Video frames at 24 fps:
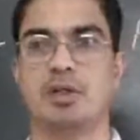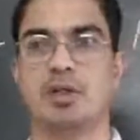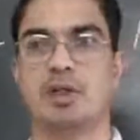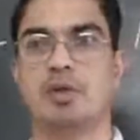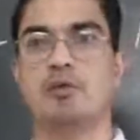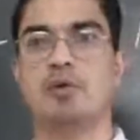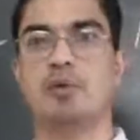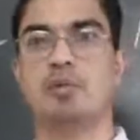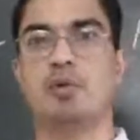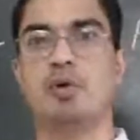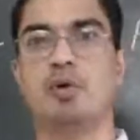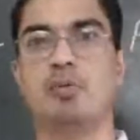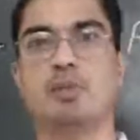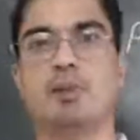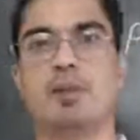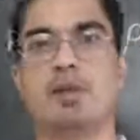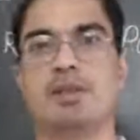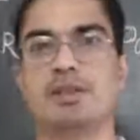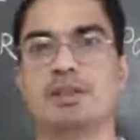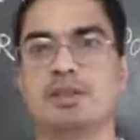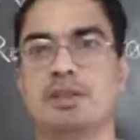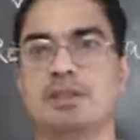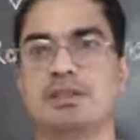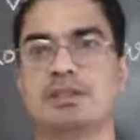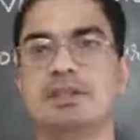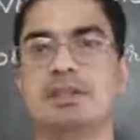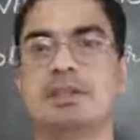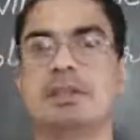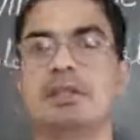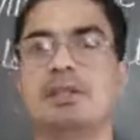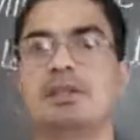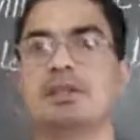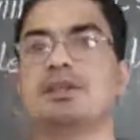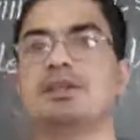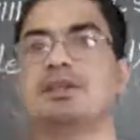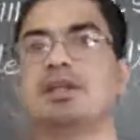If the population is
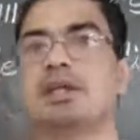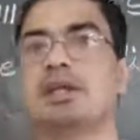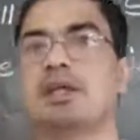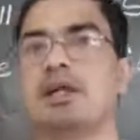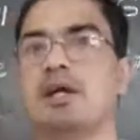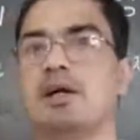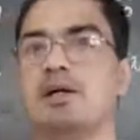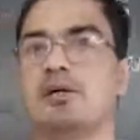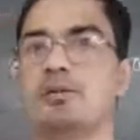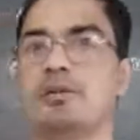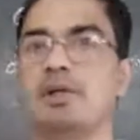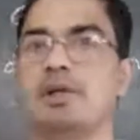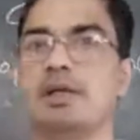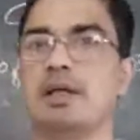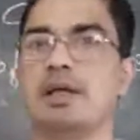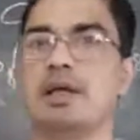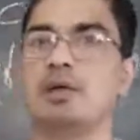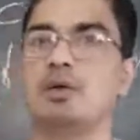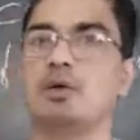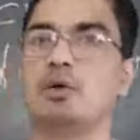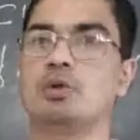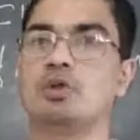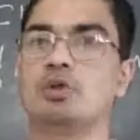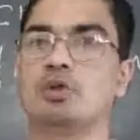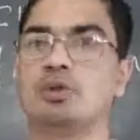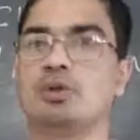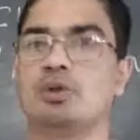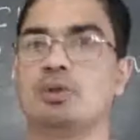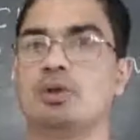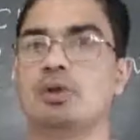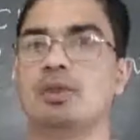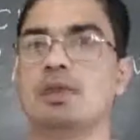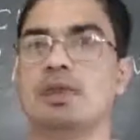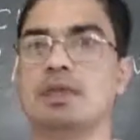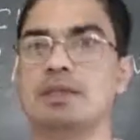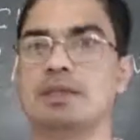increasing, government can
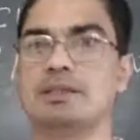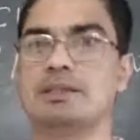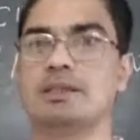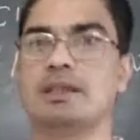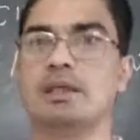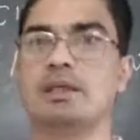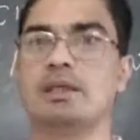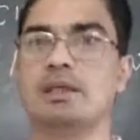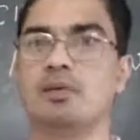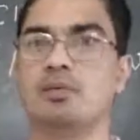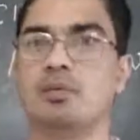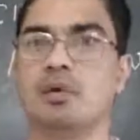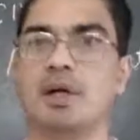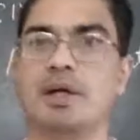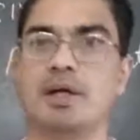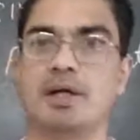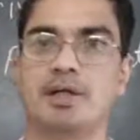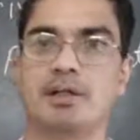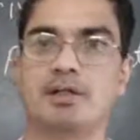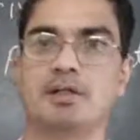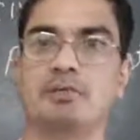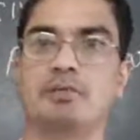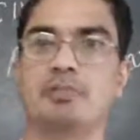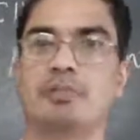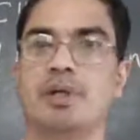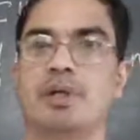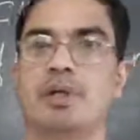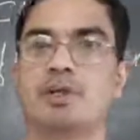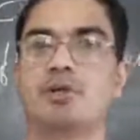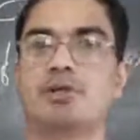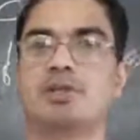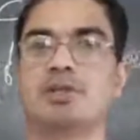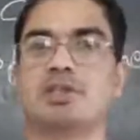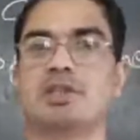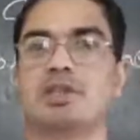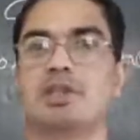also still divide big
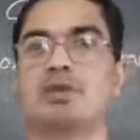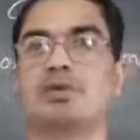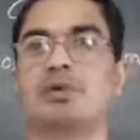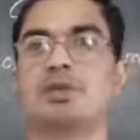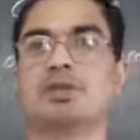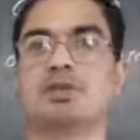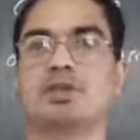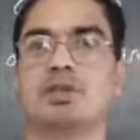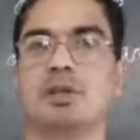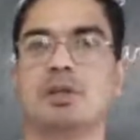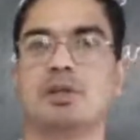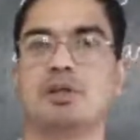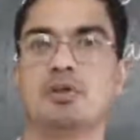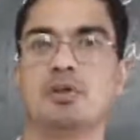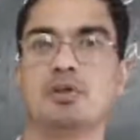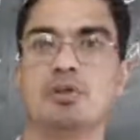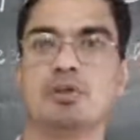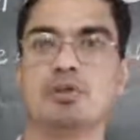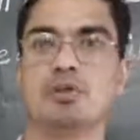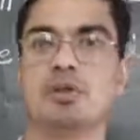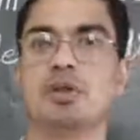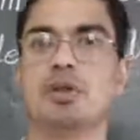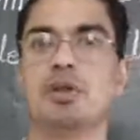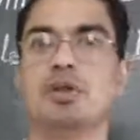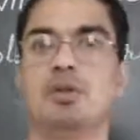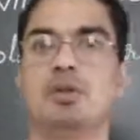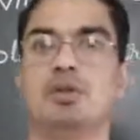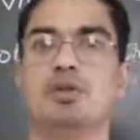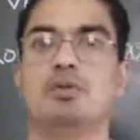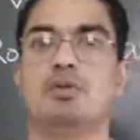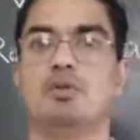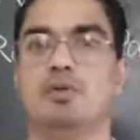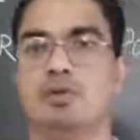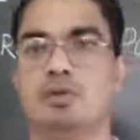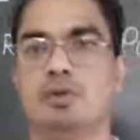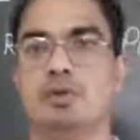constituency into
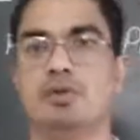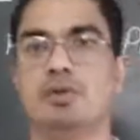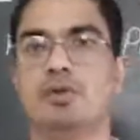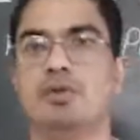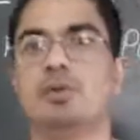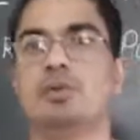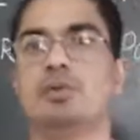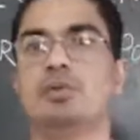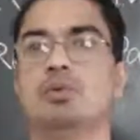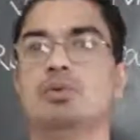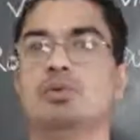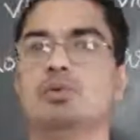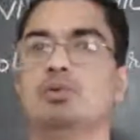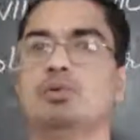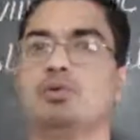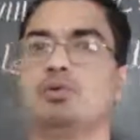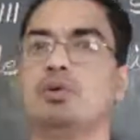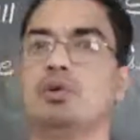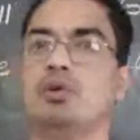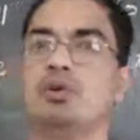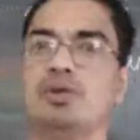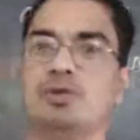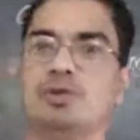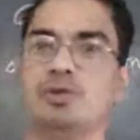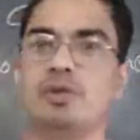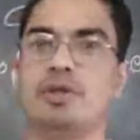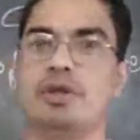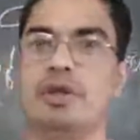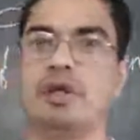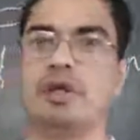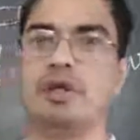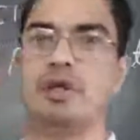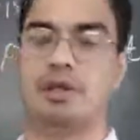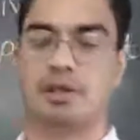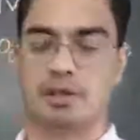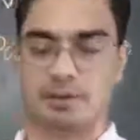2 or
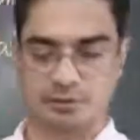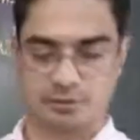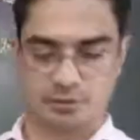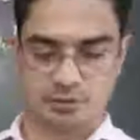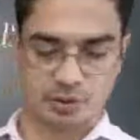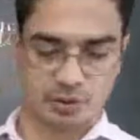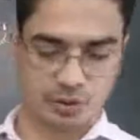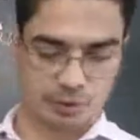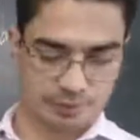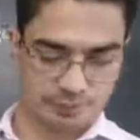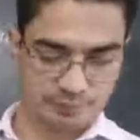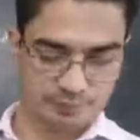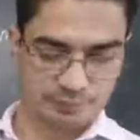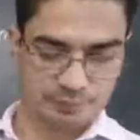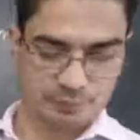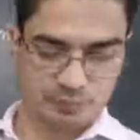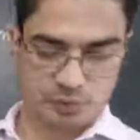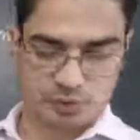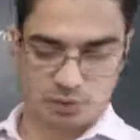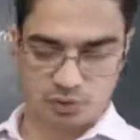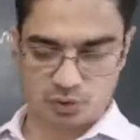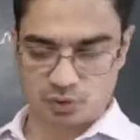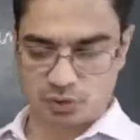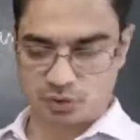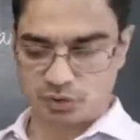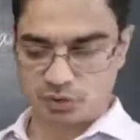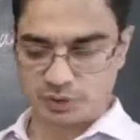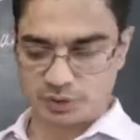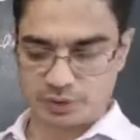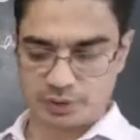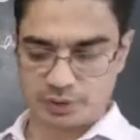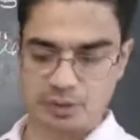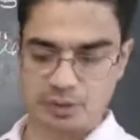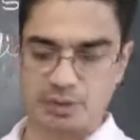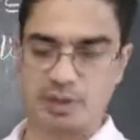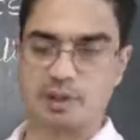3 and so on. So
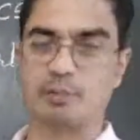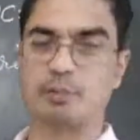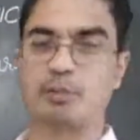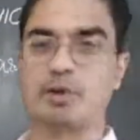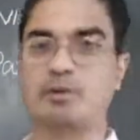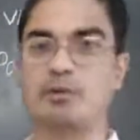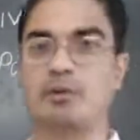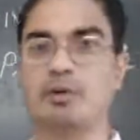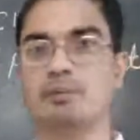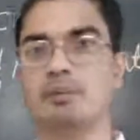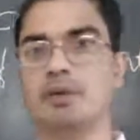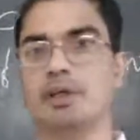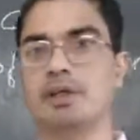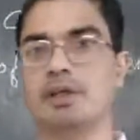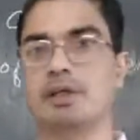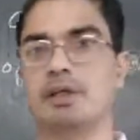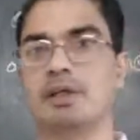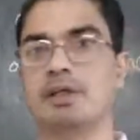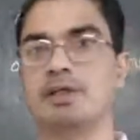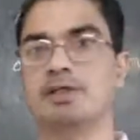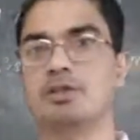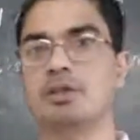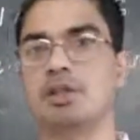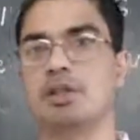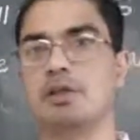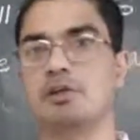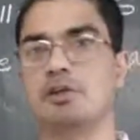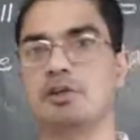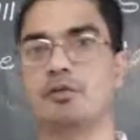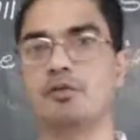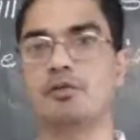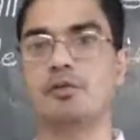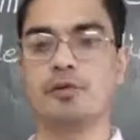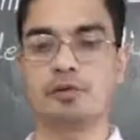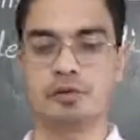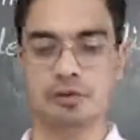number will be increasing in
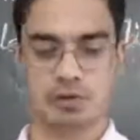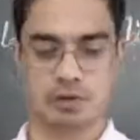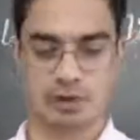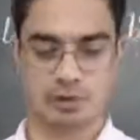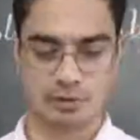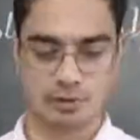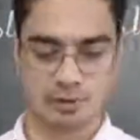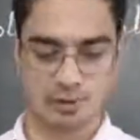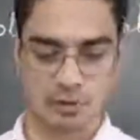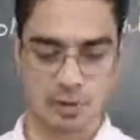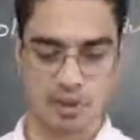the future.